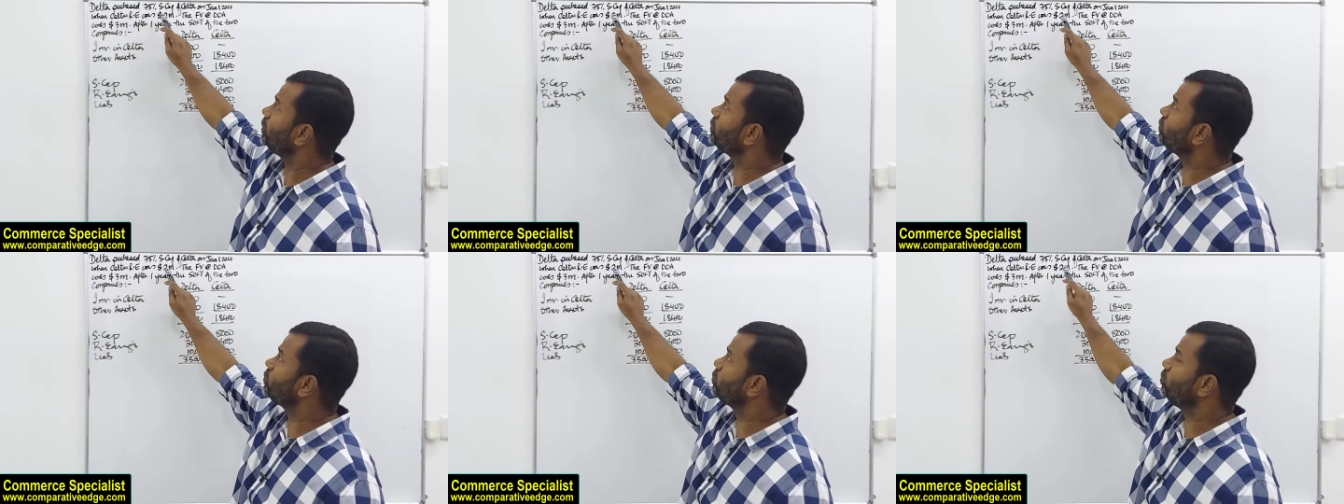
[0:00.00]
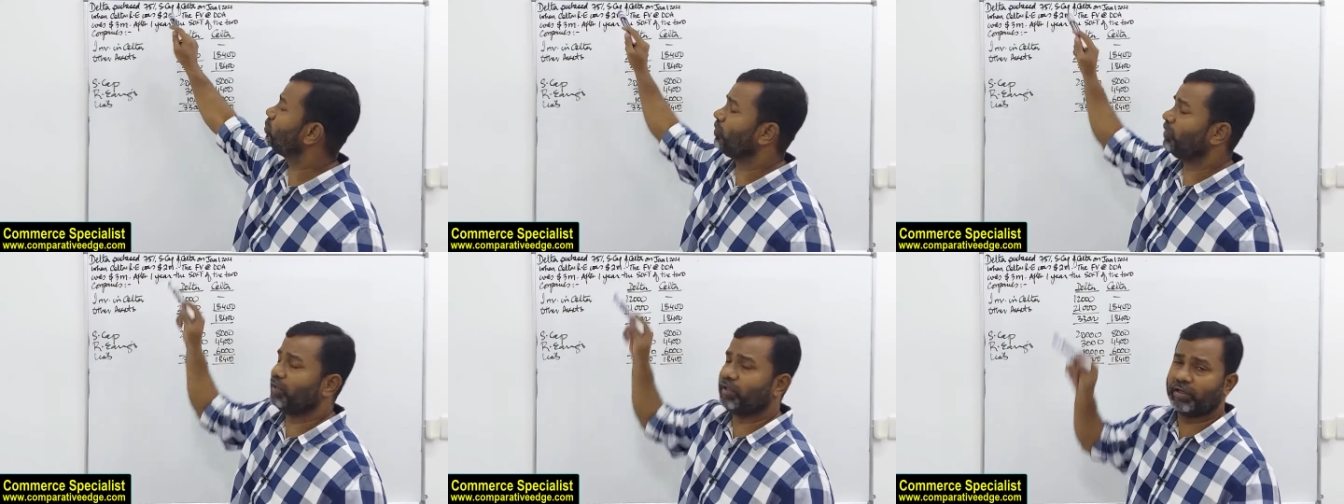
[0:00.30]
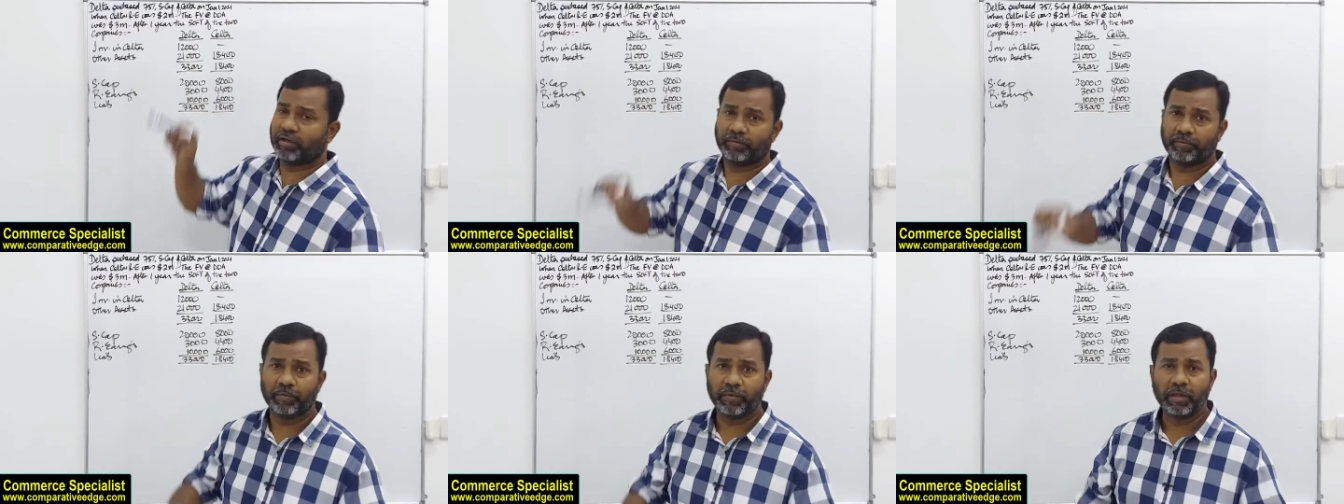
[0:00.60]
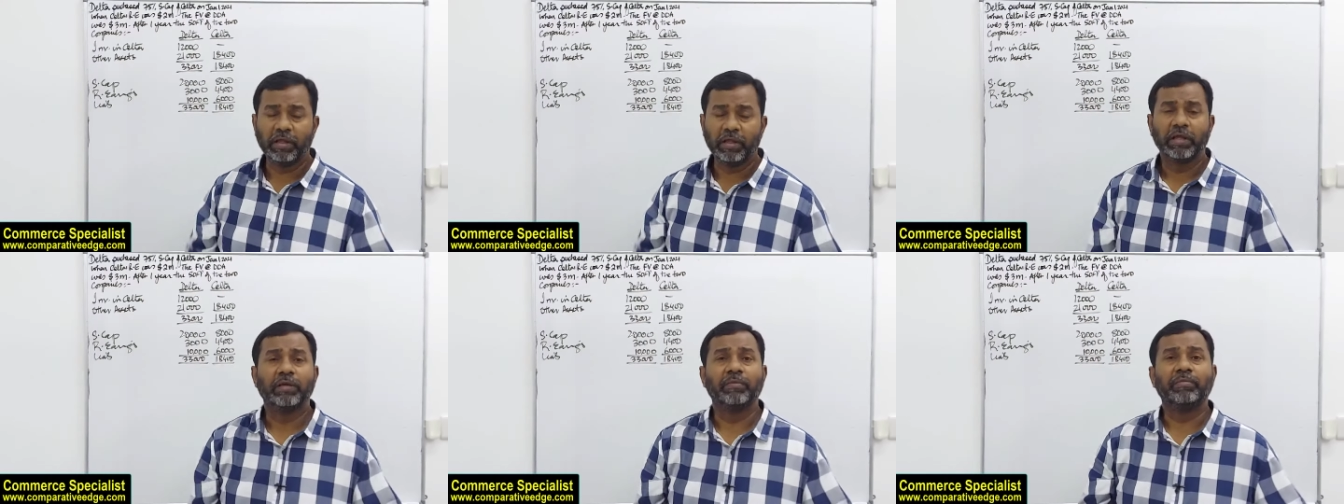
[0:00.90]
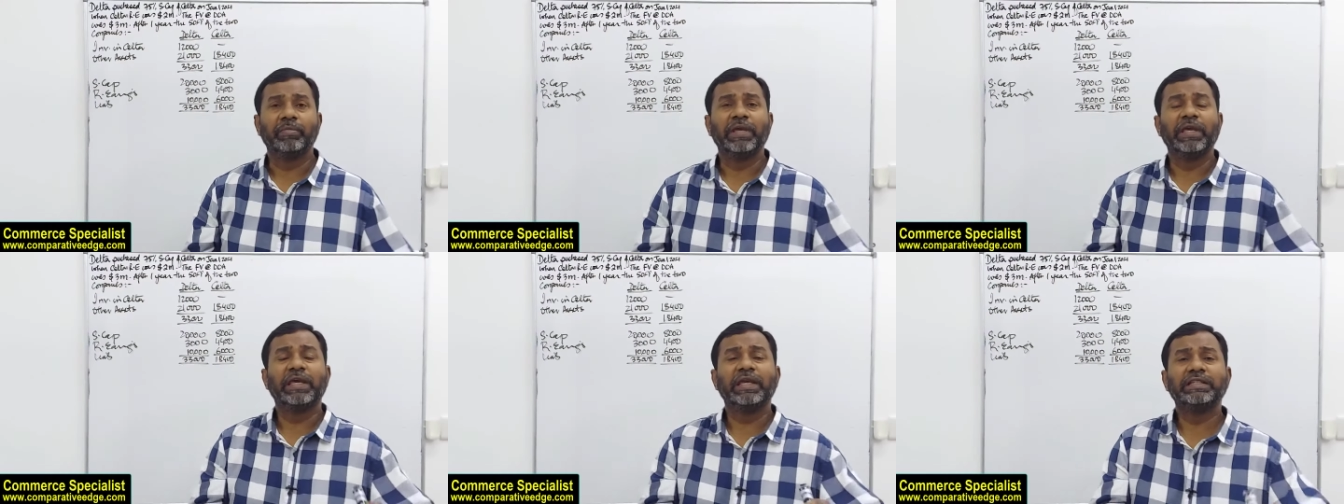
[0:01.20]
was 2 million,
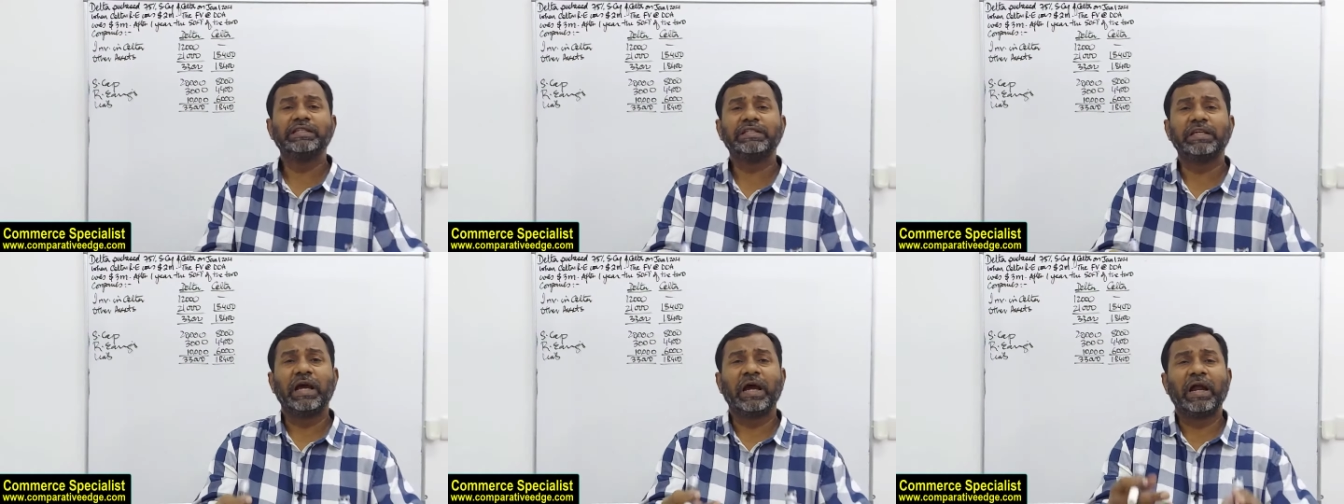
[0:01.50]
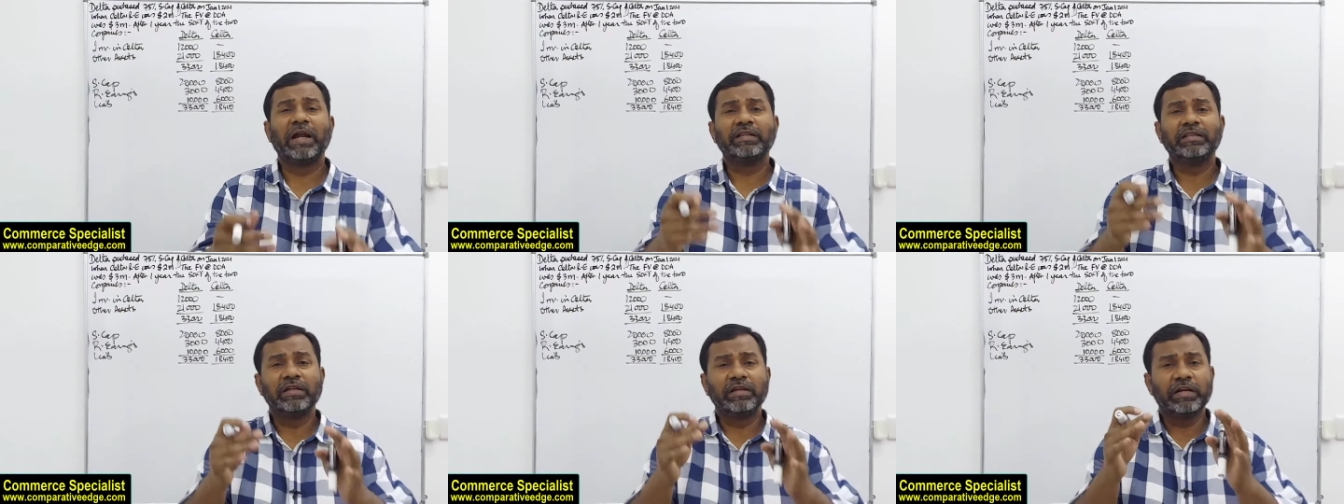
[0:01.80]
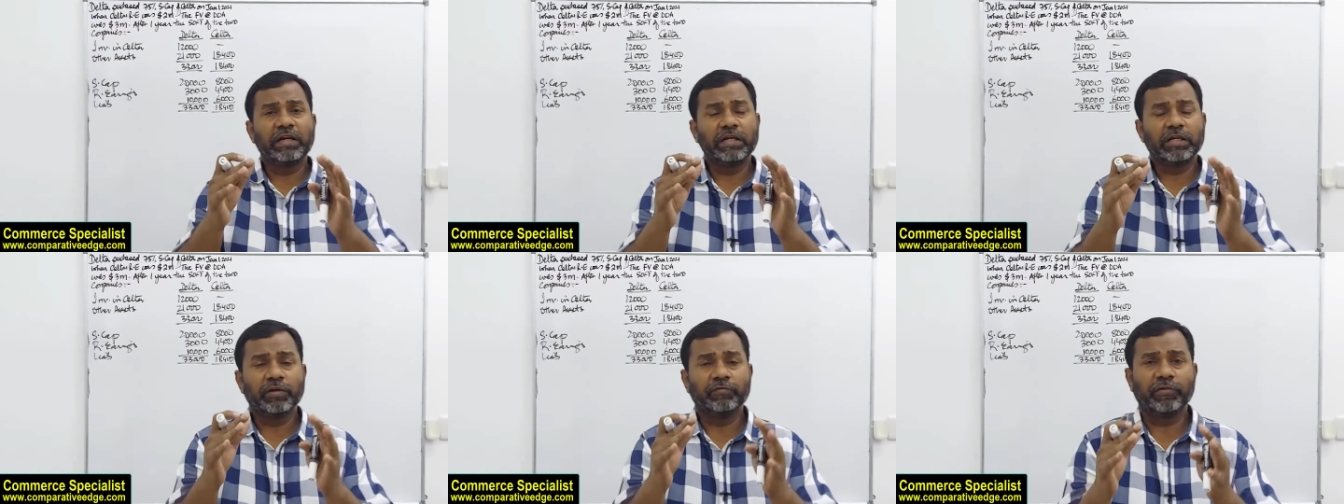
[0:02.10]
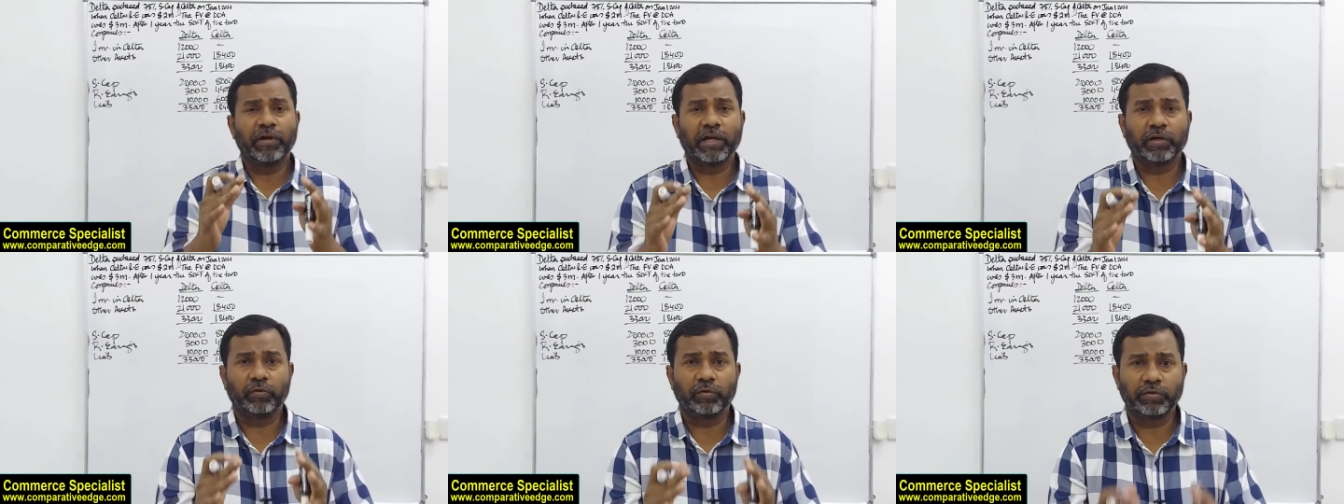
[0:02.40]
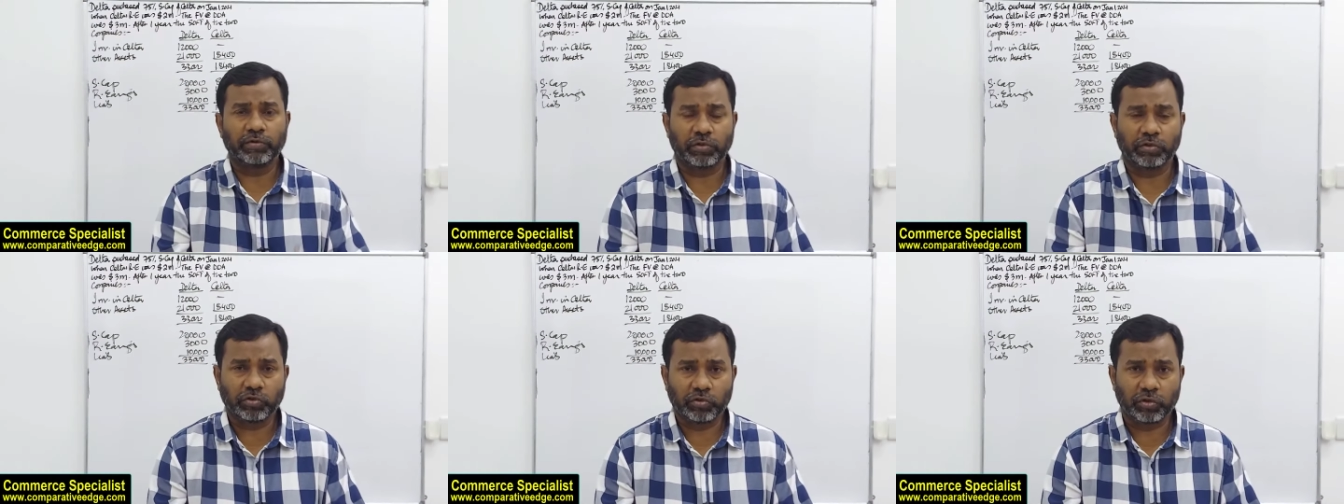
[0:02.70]
means at the date of
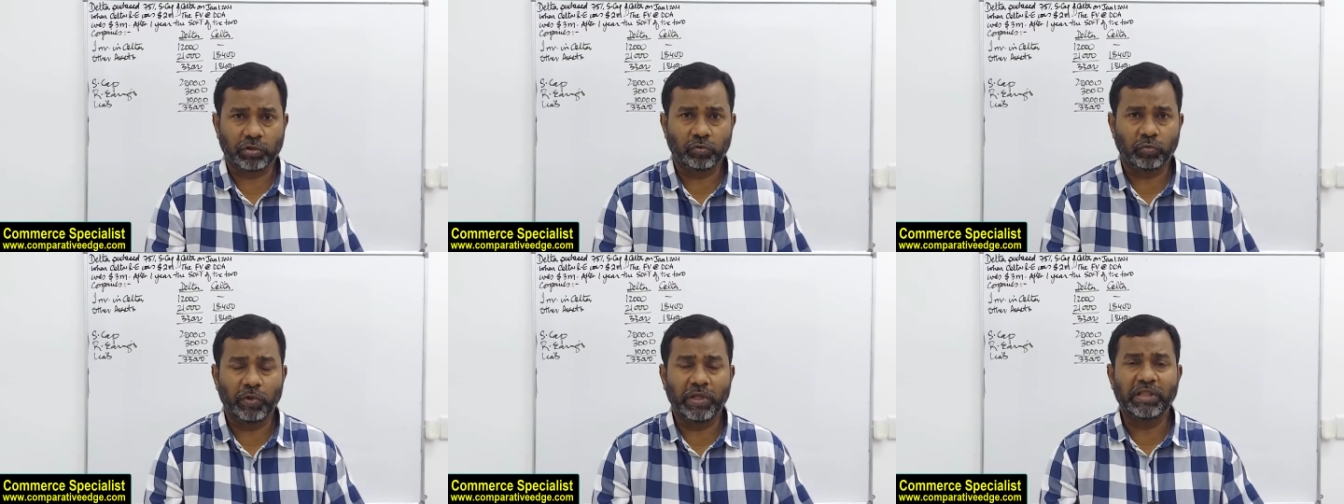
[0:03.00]
acquisition,